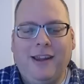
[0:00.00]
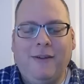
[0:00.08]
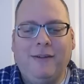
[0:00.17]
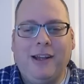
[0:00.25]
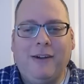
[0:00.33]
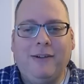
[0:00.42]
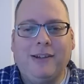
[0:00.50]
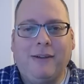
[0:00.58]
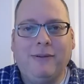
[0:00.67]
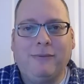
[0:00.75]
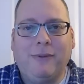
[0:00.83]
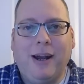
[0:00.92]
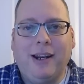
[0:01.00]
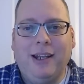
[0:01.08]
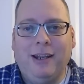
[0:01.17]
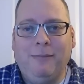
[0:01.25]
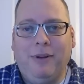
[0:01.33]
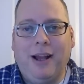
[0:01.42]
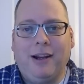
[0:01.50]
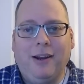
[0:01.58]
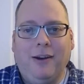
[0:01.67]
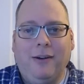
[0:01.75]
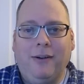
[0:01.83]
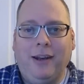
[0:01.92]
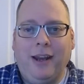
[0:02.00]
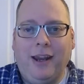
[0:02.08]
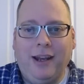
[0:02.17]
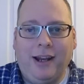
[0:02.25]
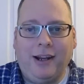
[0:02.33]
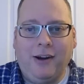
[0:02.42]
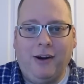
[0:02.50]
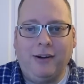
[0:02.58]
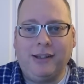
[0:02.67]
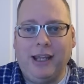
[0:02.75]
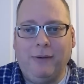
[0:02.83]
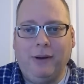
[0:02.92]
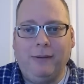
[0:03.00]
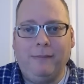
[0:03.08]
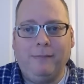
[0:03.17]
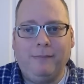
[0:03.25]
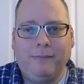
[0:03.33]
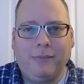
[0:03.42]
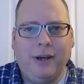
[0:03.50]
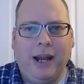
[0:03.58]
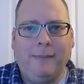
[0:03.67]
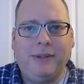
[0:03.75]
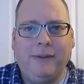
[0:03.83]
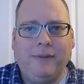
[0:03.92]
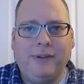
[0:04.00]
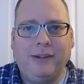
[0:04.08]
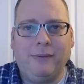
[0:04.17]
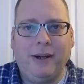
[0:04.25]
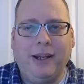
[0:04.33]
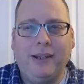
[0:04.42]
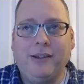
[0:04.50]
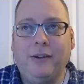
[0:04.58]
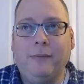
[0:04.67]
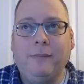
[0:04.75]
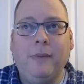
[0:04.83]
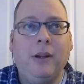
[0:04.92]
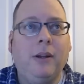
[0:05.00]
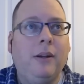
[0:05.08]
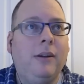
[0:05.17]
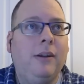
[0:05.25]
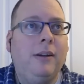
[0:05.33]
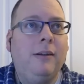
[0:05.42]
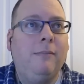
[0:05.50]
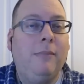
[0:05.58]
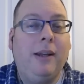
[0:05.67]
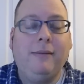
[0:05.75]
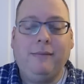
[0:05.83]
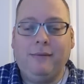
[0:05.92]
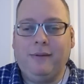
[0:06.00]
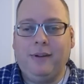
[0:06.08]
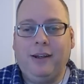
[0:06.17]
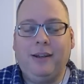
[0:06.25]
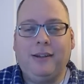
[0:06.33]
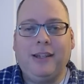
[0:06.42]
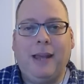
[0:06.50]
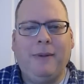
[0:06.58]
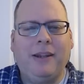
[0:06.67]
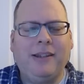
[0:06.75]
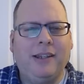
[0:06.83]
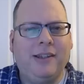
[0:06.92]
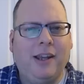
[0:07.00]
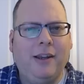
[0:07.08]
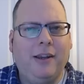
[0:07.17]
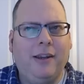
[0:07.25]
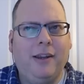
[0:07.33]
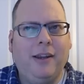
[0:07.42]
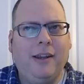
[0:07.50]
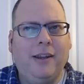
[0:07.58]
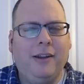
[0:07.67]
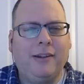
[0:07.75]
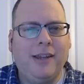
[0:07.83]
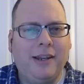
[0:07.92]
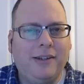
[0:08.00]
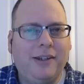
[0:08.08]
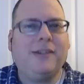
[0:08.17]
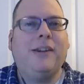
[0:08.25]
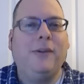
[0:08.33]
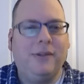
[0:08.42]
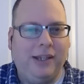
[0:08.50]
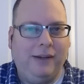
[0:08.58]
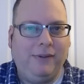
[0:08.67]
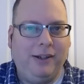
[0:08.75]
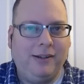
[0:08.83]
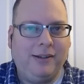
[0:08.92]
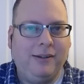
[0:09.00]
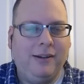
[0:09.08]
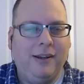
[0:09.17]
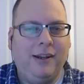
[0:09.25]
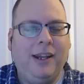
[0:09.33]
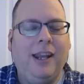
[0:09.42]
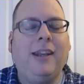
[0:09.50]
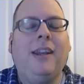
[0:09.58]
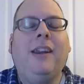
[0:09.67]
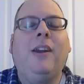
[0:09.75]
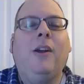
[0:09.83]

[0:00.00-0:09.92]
Yeah. I was rocking it in block O, and I caused that one, perhaps, if it was the right end zone. But, Tom, it's not just those safeties. Again,